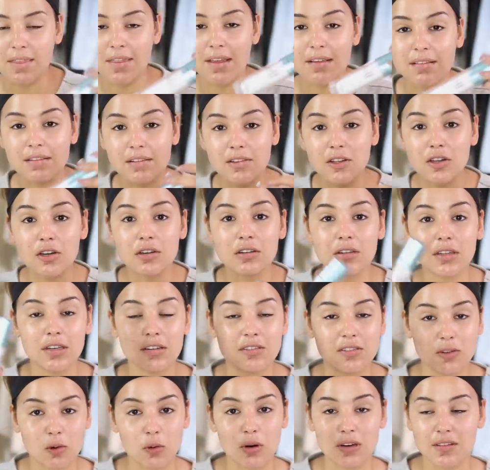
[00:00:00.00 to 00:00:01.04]
This literally
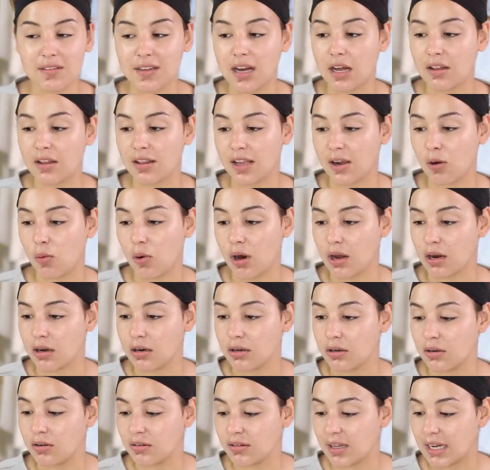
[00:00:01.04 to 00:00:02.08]
squirts out like a water
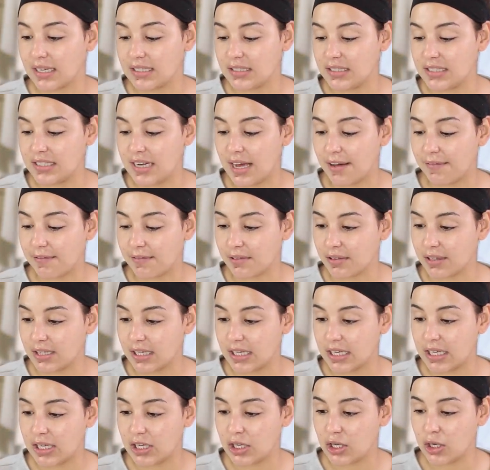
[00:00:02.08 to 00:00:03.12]
hose. I
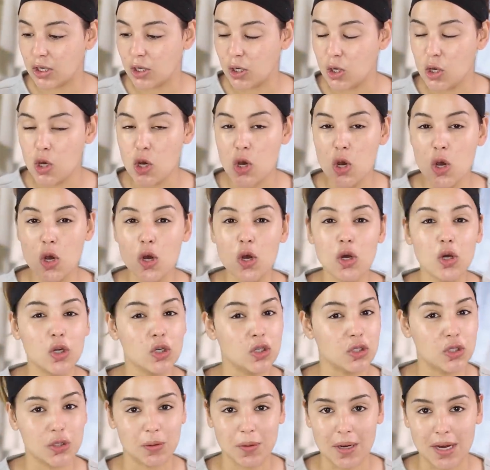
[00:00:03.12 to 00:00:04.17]
definitely
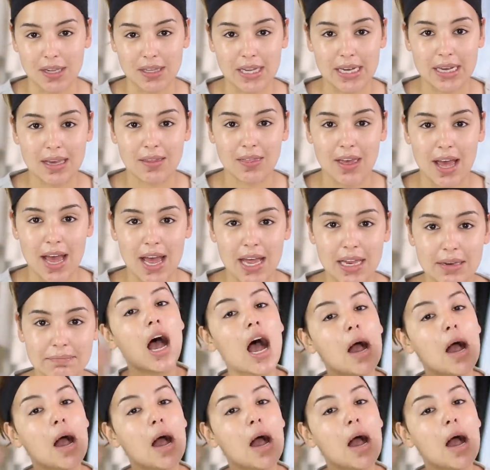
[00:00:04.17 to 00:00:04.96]
do not like that.